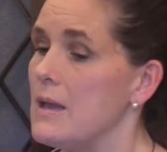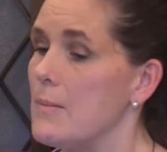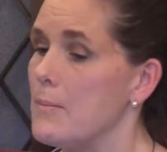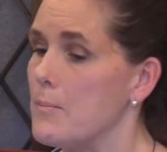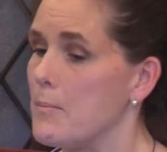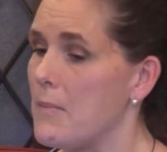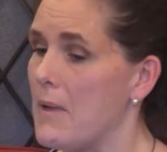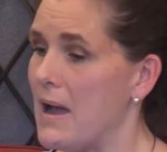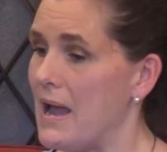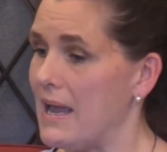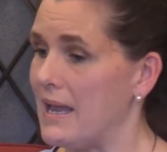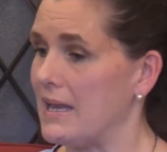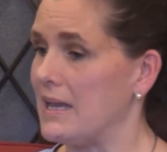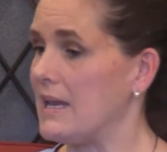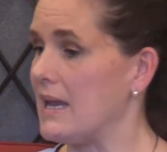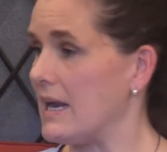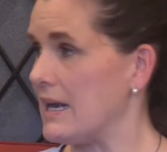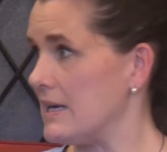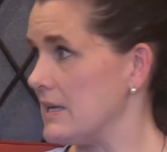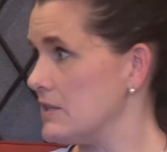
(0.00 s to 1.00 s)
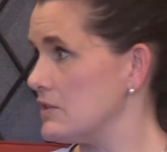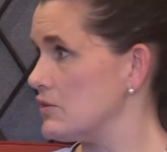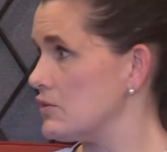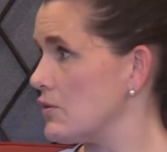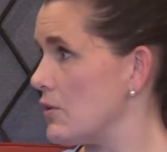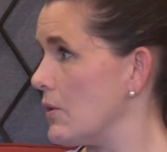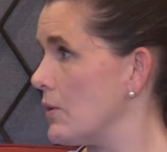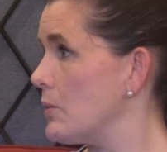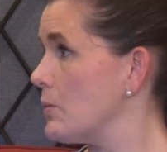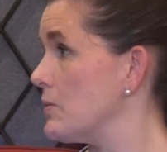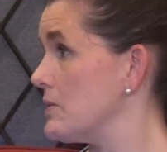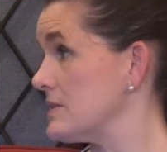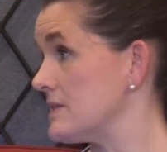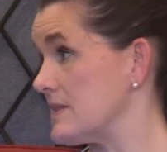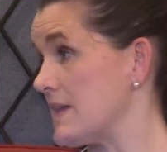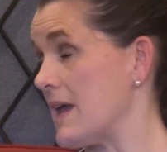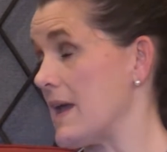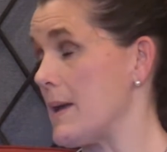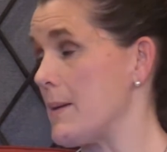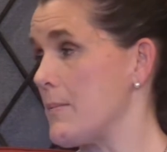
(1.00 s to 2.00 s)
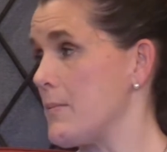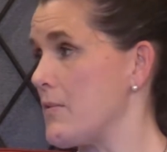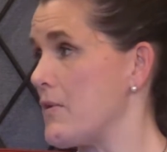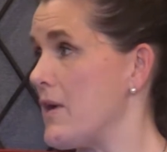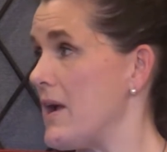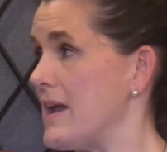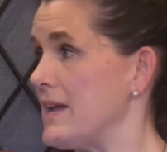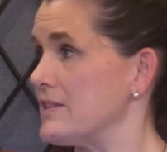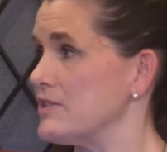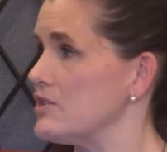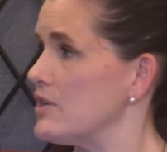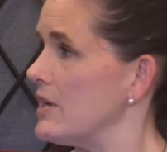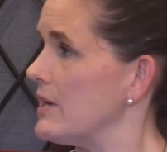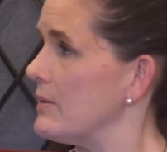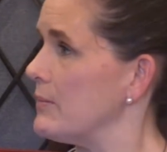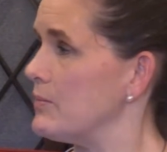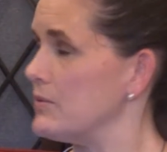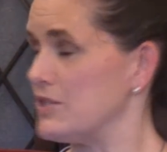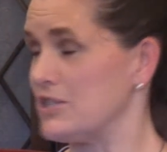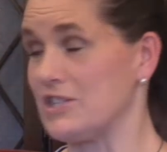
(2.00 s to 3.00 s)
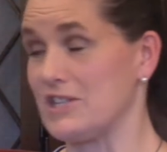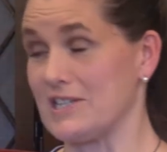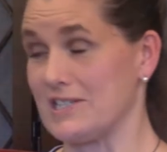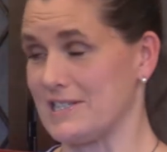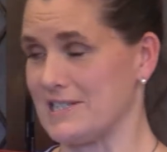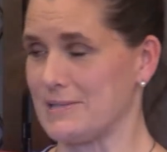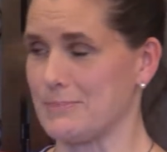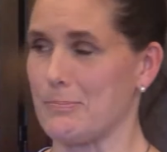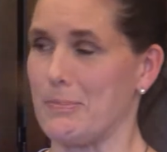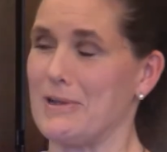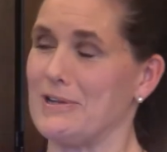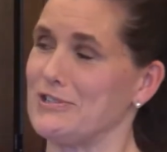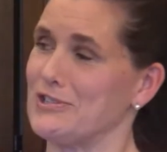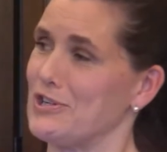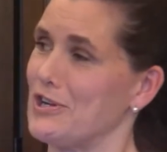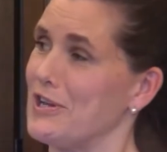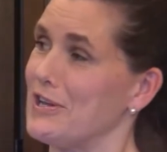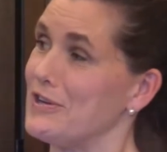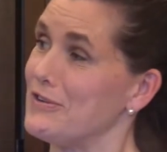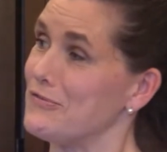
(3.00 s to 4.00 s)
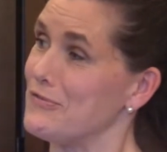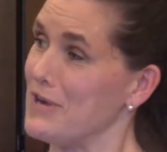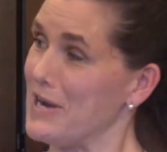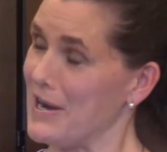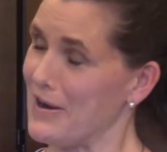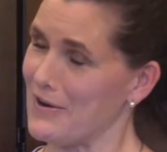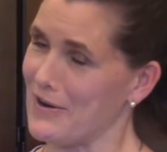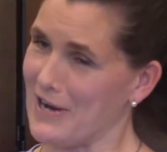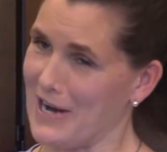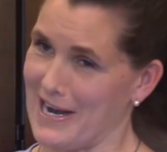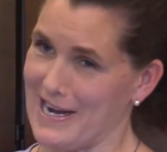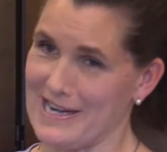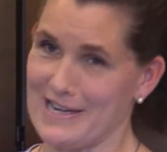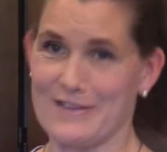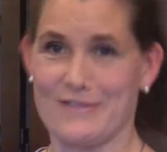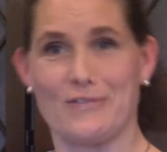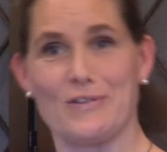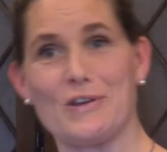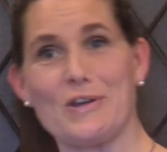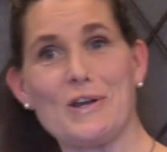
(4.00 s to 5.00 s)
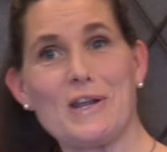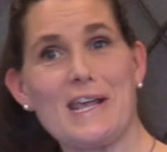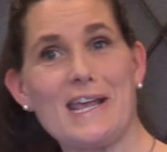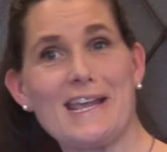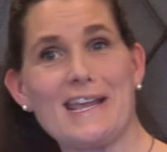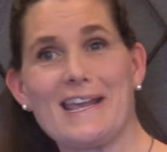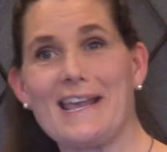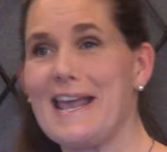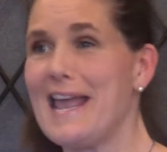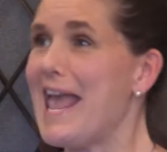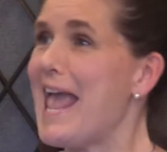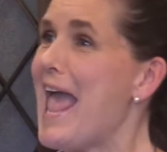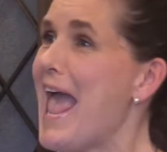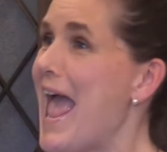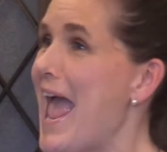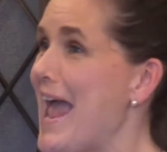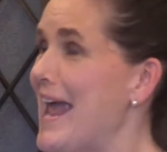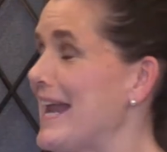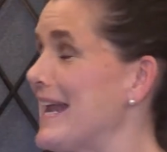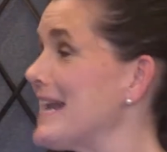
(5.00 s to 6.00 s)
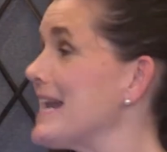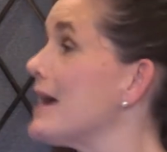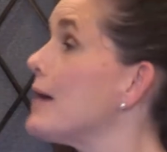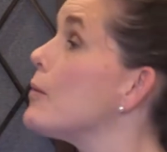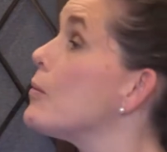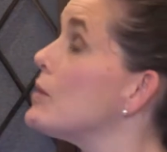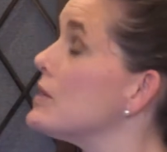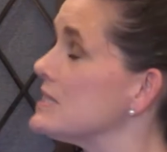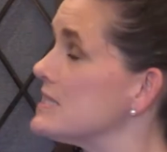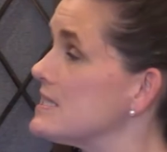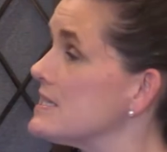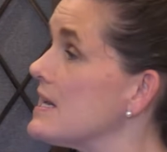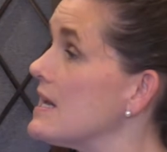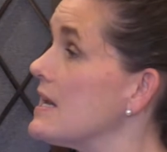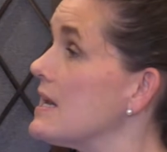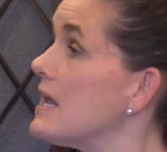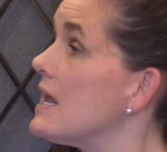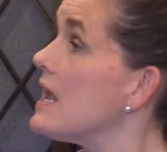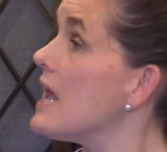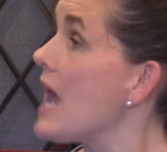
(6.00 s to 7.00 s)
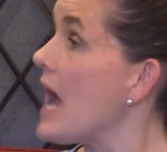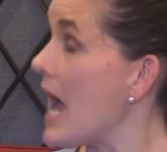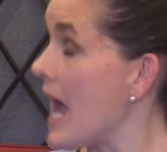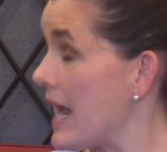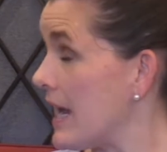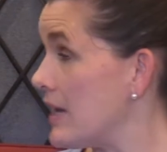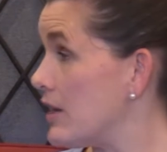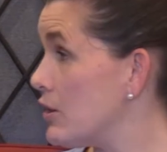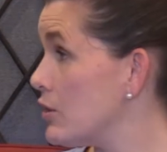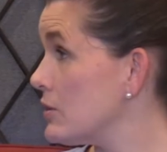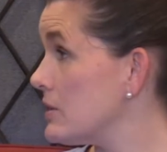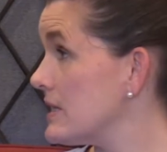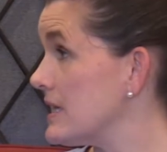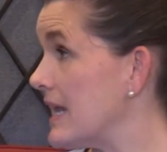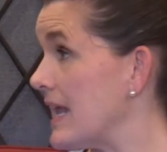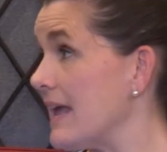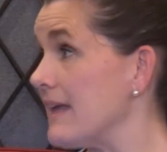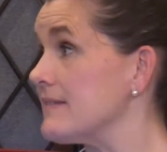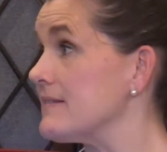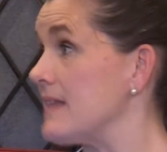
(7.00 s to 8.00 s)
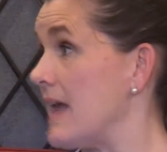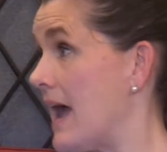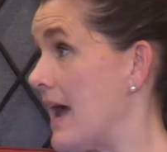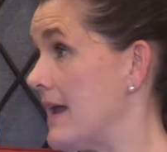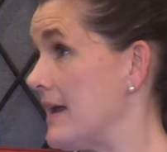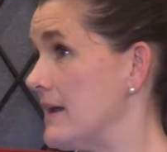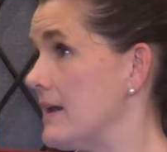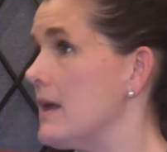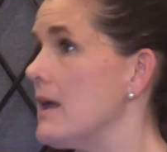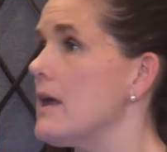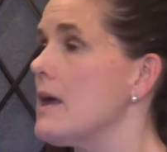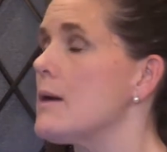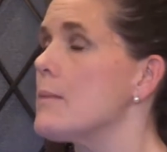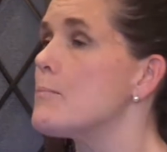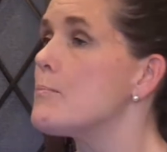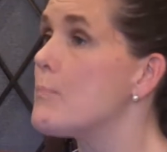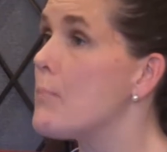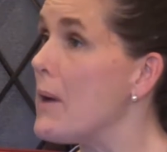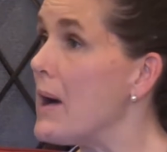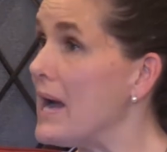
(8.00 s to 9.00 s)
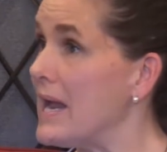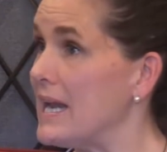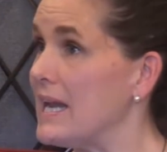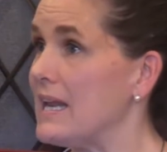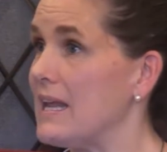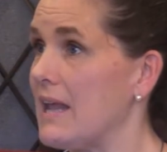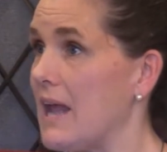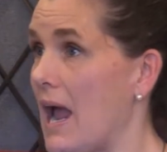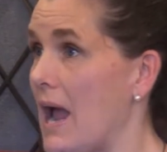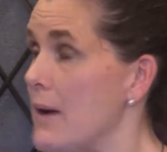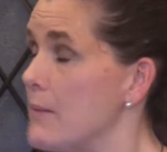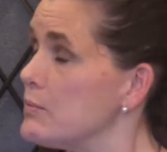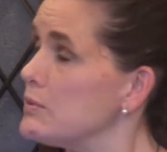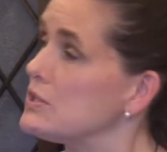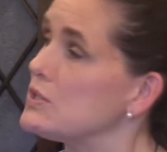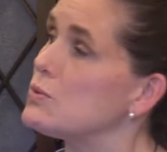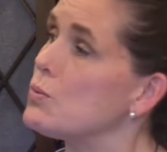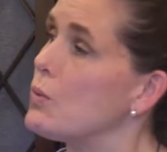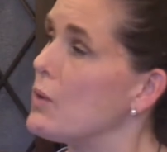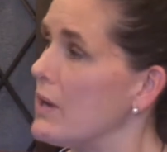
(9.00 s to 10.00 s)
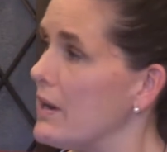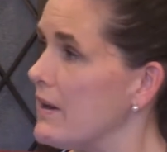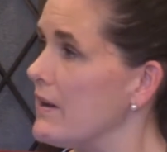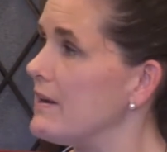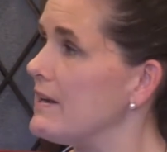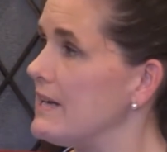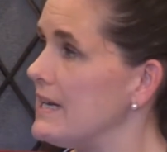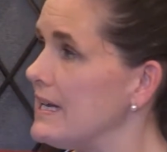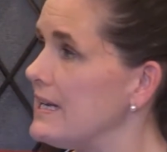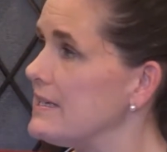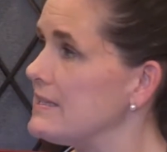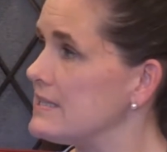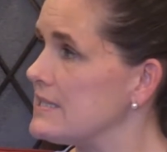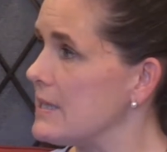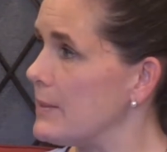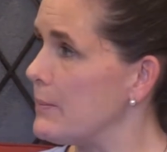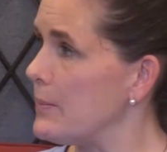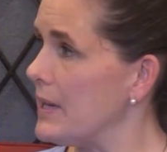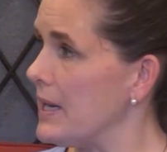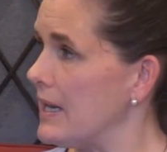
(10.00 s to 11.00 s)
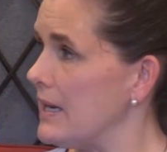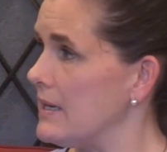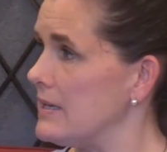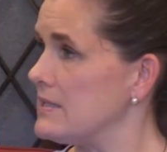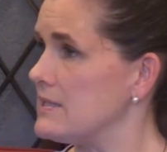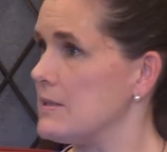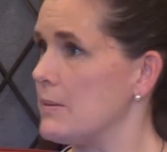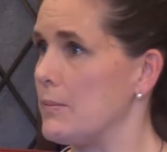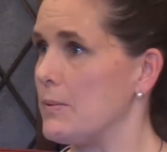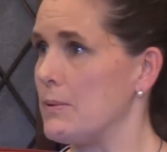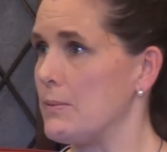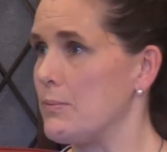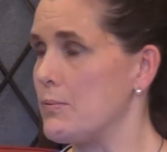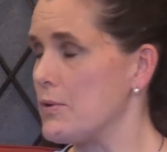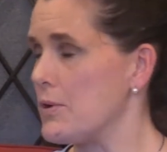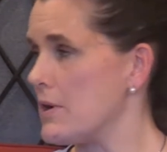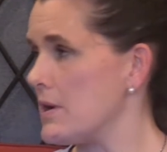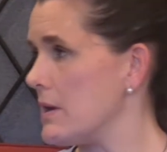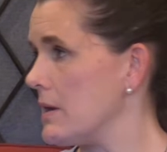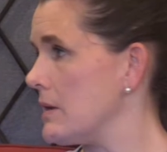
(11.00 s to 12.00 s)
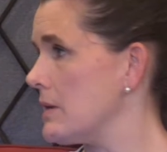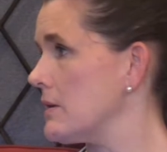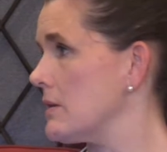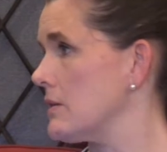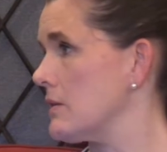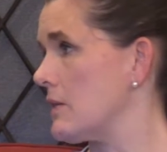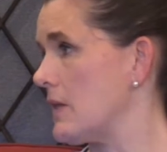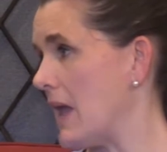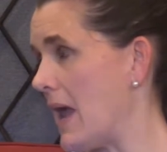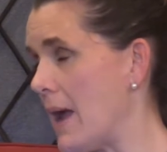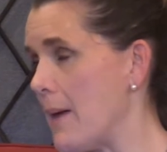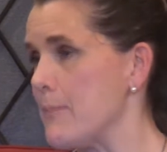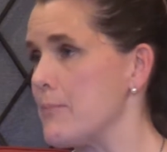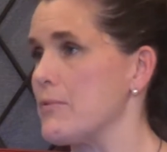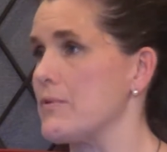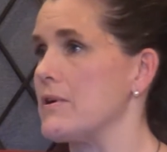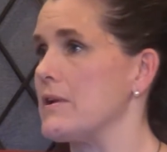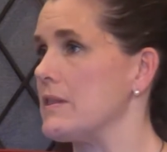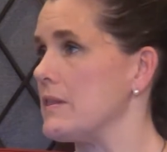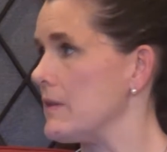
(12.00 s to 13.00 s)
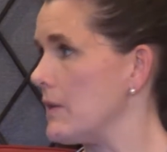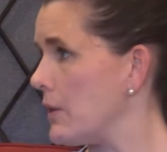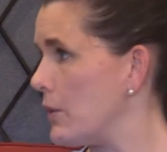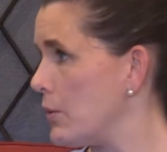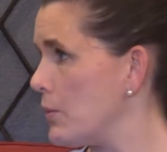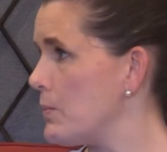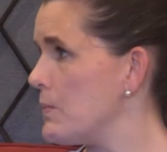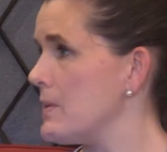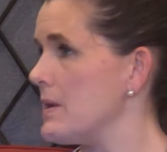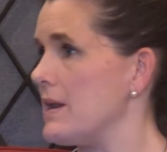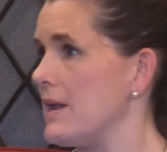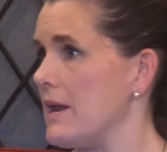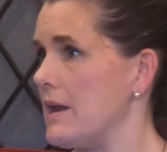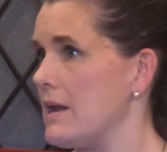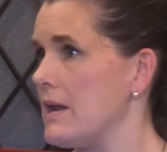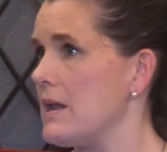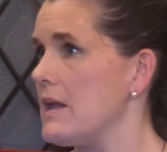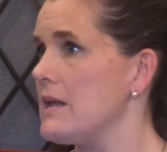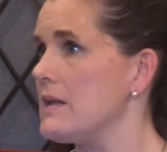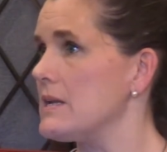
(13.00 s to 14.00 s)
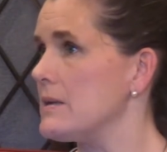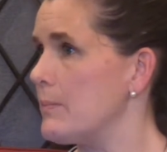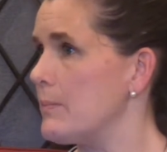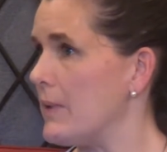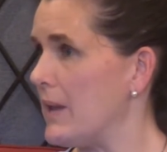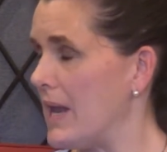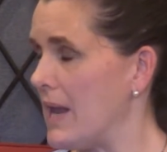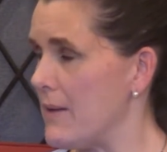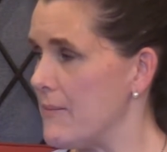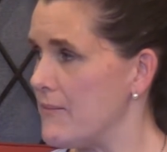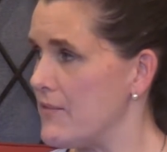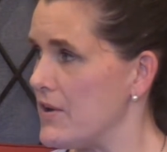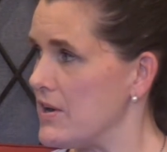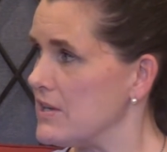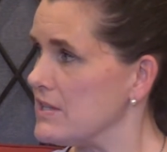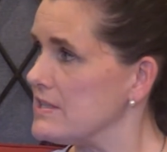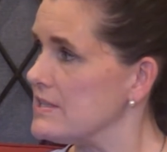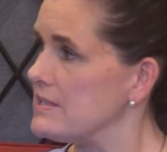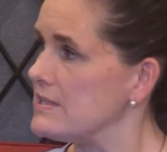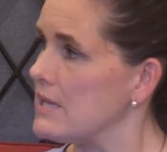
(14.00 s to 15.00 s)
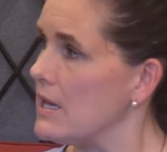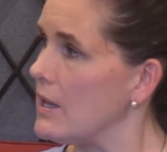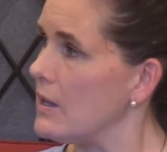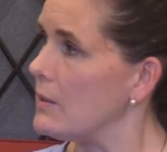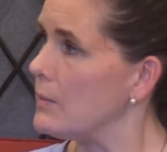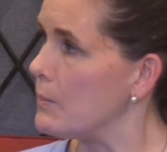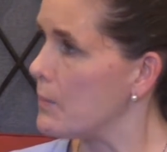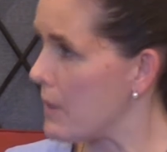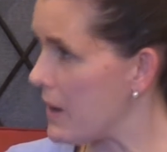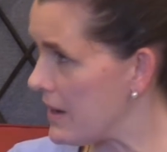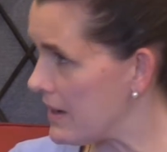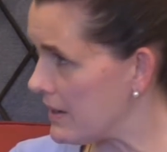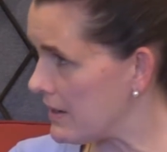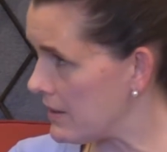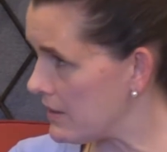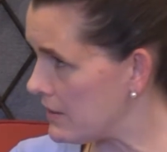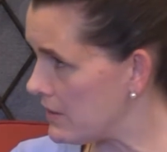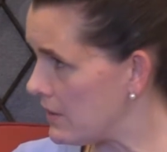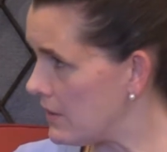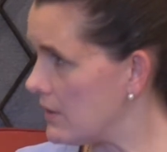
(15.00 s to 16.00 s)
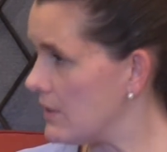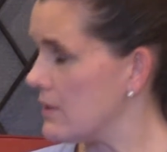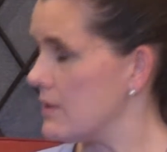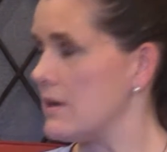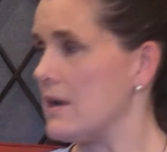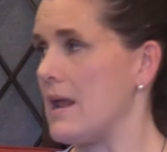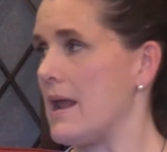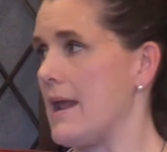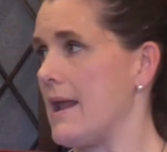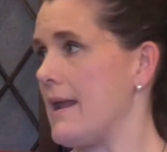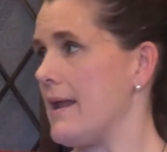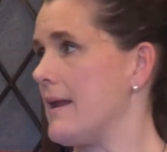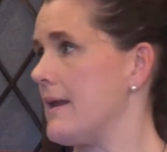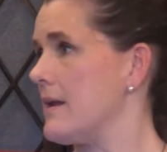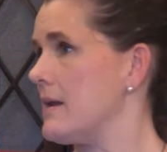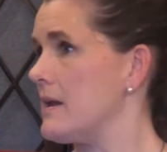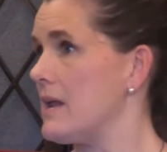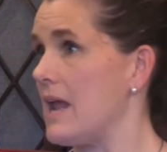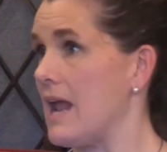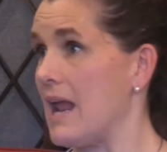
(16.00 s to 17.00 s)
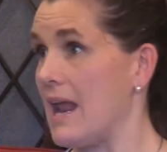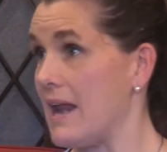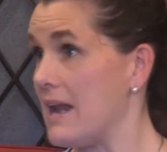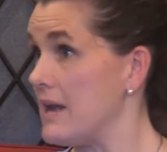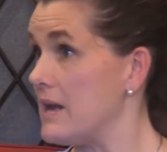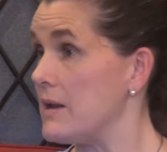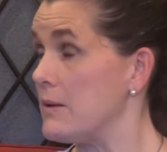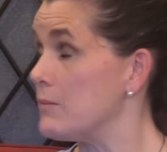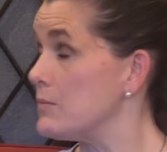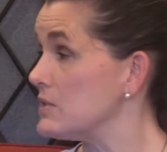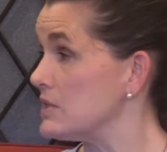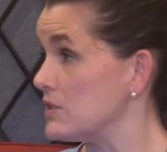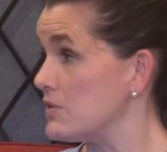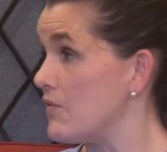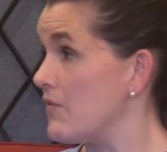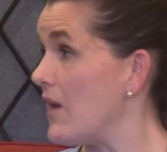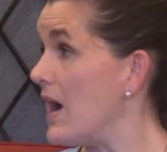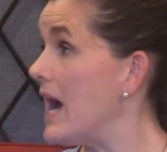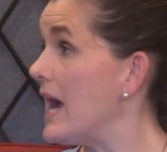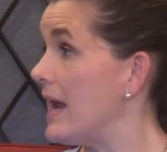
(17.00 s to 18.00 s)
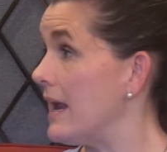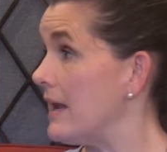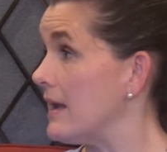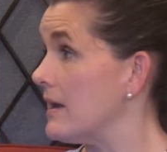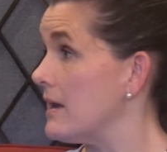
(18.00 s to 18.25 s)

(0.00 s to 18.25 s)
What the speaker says: My kind of stroke was a hemorrhagic, which is special and rare, kind of unique, and I couldn't get that. But I was where I need to be put on the heparin, the Coumadin, kept very still and monitored, and it was fine.